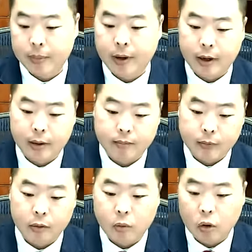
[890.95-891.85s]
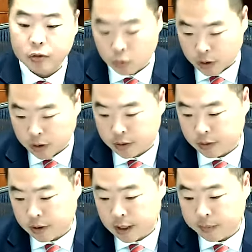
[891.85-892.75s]
Most
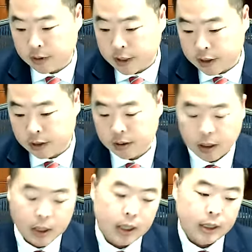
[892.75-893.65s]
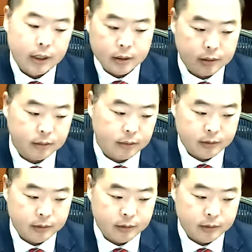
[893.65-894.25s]
workers' compensation is